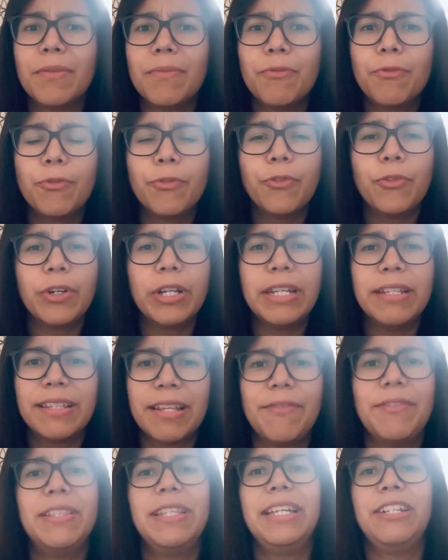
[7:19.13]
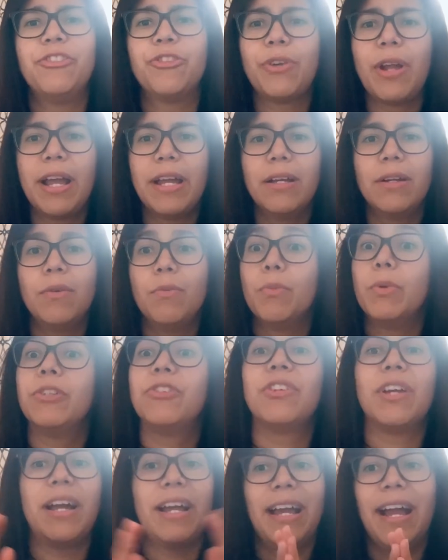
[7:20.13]
free 7-day trial,
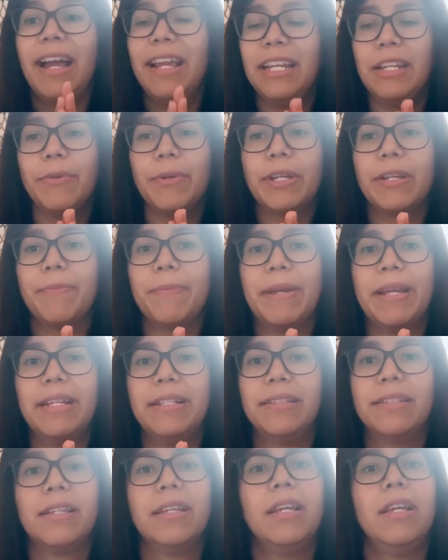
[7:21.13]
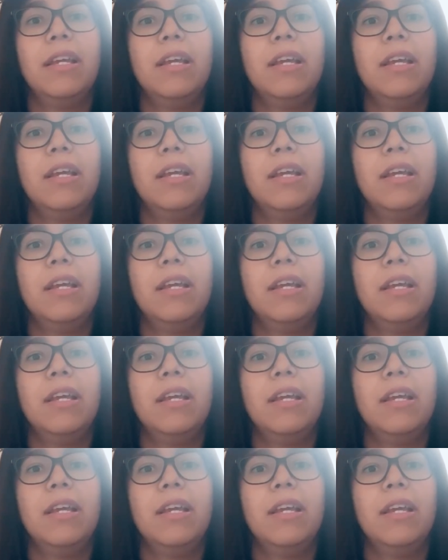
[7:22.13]
which I highly recommend,